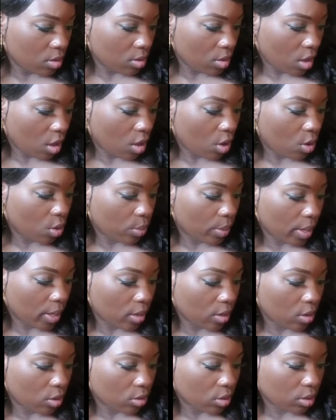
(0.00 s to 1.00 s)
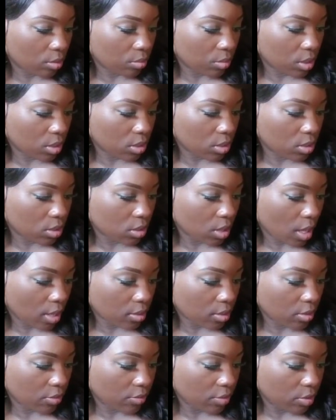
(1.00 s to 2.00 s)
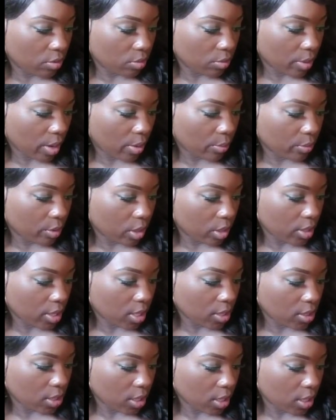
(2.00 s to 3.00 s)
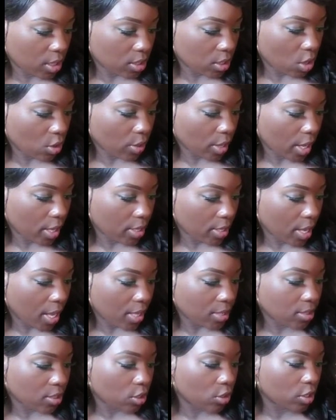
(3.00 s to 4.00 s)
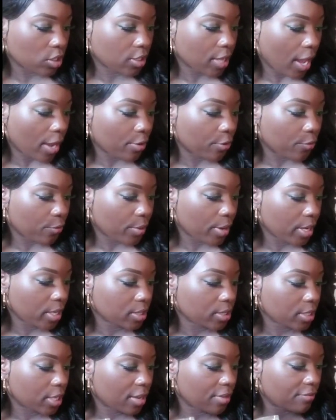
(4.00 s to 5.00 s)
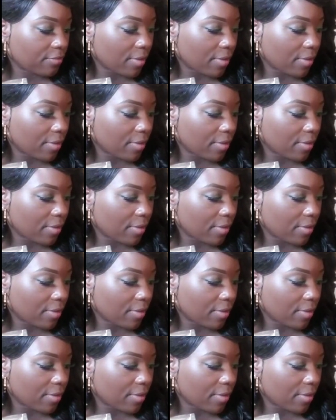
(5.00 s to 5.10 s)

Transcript: wait, hold up. This is not even the right one. Yes, it is. Okay, yes. So it's got green tea,